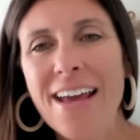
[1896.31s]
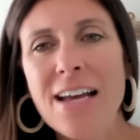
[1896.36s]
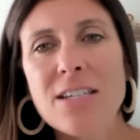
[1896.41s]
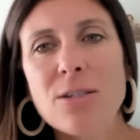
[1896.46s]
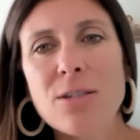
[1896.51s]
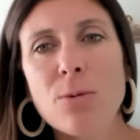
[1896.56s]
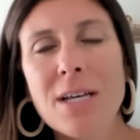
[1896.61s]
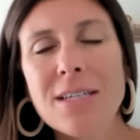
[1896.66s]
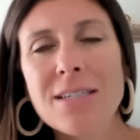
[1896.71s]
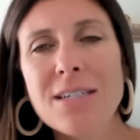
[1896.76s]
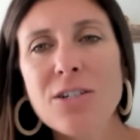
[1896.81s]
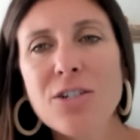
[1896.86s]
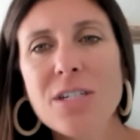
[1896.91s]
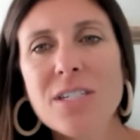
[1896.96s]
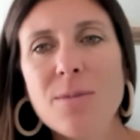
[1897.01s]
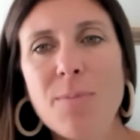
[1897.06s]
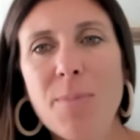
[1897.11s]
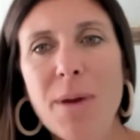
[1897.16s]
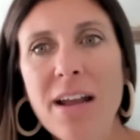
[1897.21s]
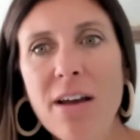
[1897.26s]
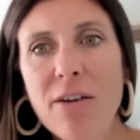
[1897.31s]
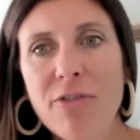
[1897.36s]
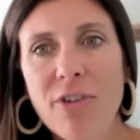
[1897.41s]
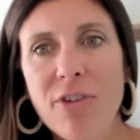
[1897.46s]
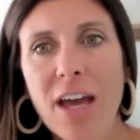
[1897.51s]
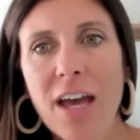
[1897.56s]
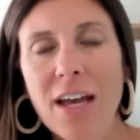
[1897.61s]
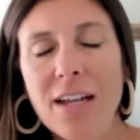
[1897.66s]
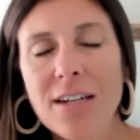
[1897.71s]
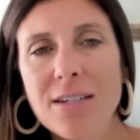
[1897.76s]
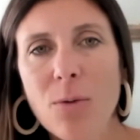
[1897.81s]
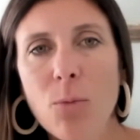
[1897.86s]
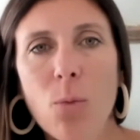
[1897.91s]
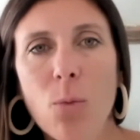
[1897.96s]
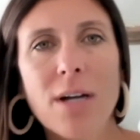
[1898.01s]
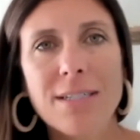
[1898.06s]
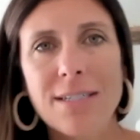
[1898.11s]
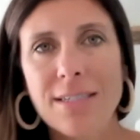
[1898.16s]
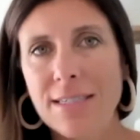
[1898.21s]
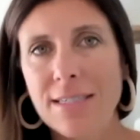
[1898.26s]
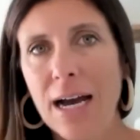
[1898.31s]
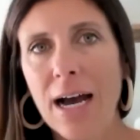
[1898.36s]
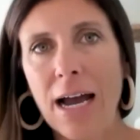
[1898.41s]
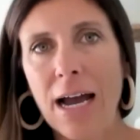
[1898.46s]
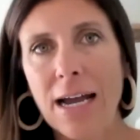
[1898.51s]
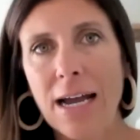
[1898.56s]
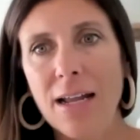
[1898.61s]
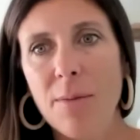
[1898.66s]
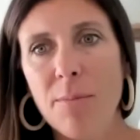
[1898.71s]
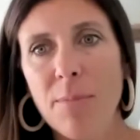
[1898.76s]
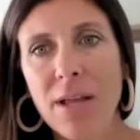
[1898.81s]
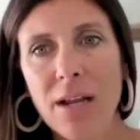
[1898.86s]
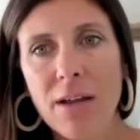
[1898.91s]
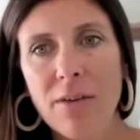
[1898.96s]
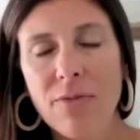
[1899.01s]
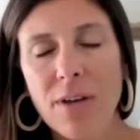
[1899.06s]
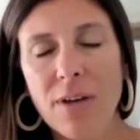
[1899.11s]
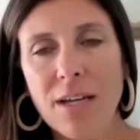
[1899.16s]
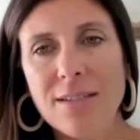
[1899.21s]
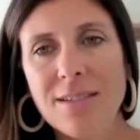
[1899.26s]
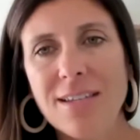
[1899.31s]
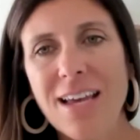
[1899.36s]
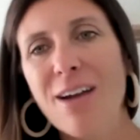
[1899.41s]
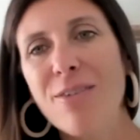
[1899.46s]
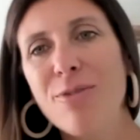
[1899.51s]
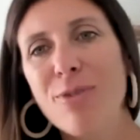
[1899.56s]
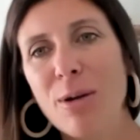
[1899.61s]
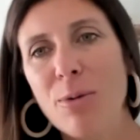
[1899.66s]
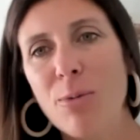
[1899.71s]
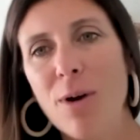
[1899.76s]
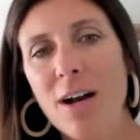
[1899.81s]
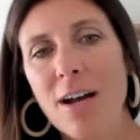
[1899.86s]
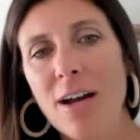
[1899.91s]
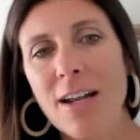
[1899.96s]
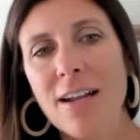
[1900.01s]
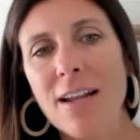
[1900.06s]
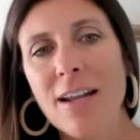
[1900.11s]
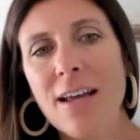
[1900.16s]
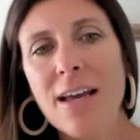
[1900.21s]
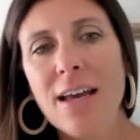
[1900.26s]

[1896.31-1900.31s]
So it doesn't just benefit one side, it benefits everyone.